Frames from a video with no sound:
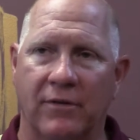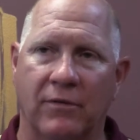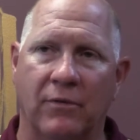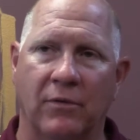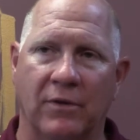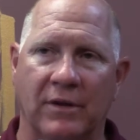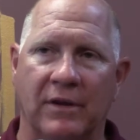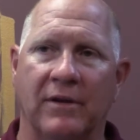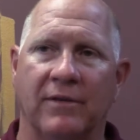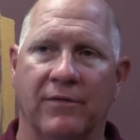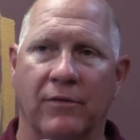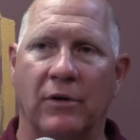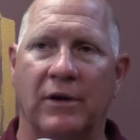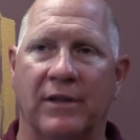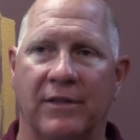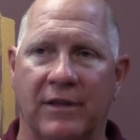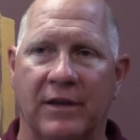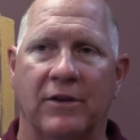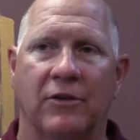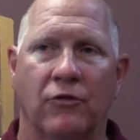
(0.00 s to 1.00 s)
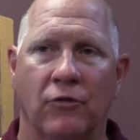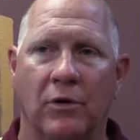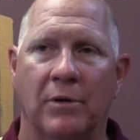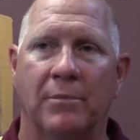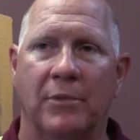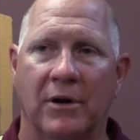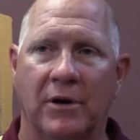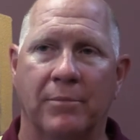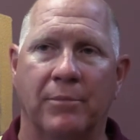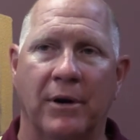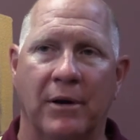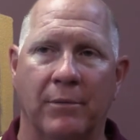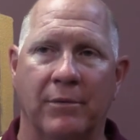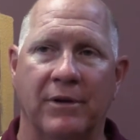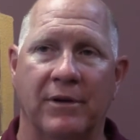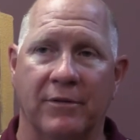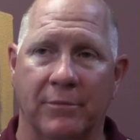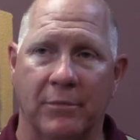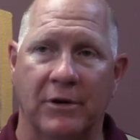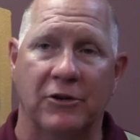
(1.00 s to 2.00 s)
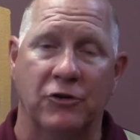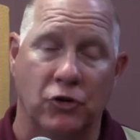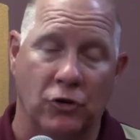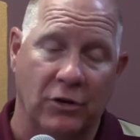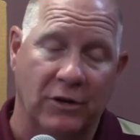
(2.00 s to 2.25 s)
Is really avoiding the injury bug probably as much